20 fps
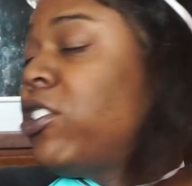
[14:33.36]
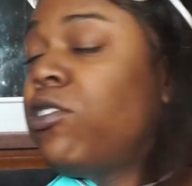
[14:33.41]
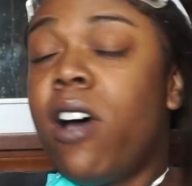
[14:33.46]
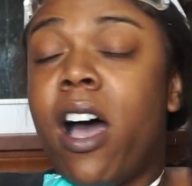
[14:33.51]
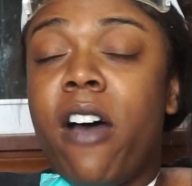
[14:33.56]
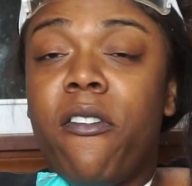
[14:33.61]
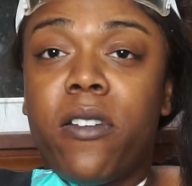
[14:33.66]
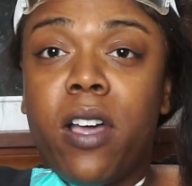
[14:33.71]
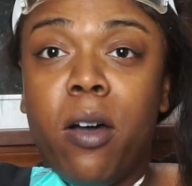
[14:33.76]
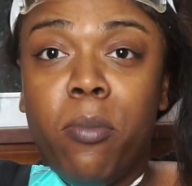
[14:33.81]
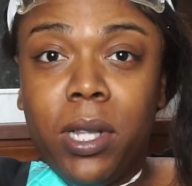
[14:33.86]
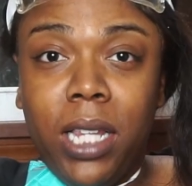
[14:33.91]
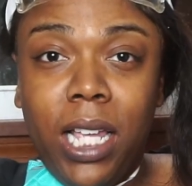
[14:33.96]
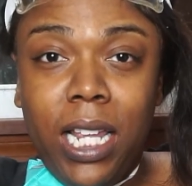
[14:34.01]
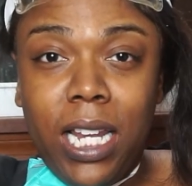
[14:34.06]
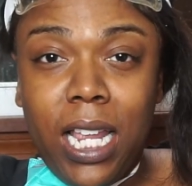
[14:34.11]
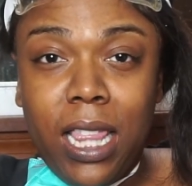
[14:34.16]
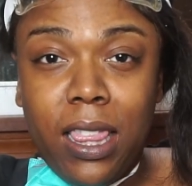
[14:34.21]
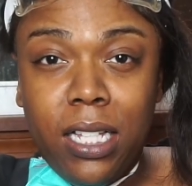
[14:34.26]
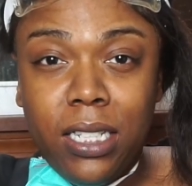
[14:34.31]
so I've
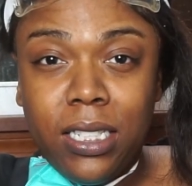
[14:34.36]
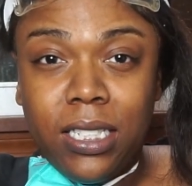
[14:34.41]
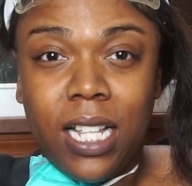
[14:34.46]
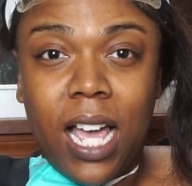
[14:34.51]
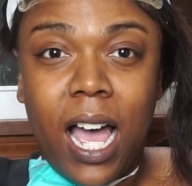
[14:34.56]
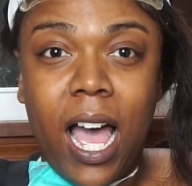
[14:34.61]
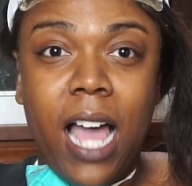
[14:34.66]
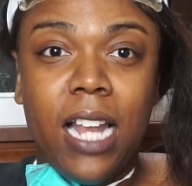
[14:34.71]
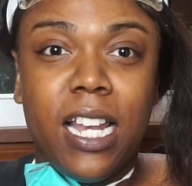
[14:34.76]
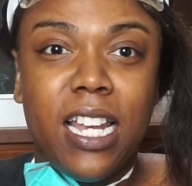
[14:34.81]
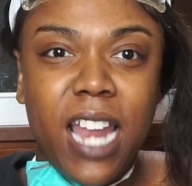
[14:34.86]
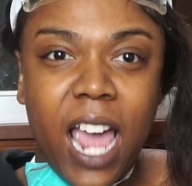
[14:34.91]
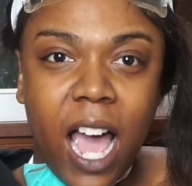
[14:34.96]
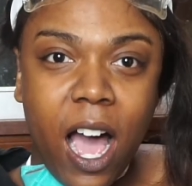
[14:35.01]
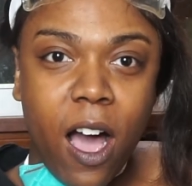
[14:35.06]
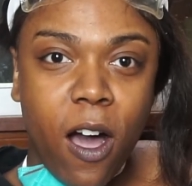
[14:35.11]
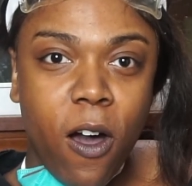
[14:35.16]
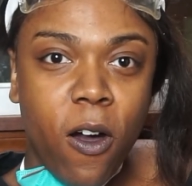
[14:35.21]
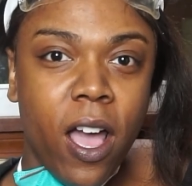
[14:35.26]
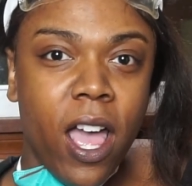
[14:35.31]
completed this side.
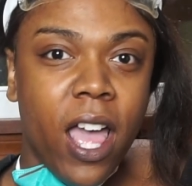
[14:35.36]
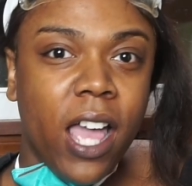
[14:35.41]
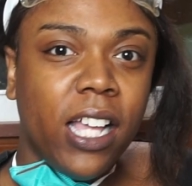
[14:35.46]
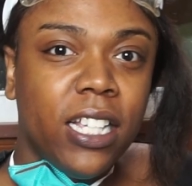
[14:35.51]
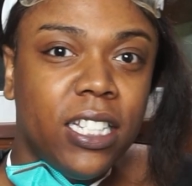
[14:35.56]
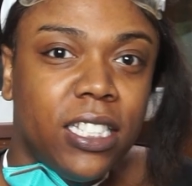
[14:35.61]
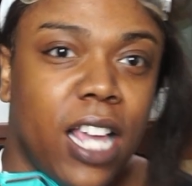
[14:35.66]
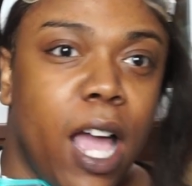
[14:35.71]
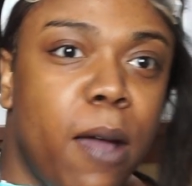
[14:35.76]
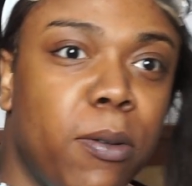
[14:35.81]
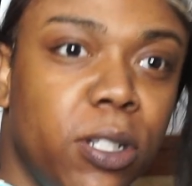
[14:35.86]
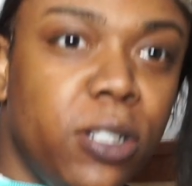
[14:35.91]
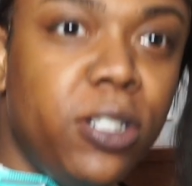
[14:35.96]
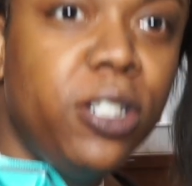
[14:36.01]
Now it's time to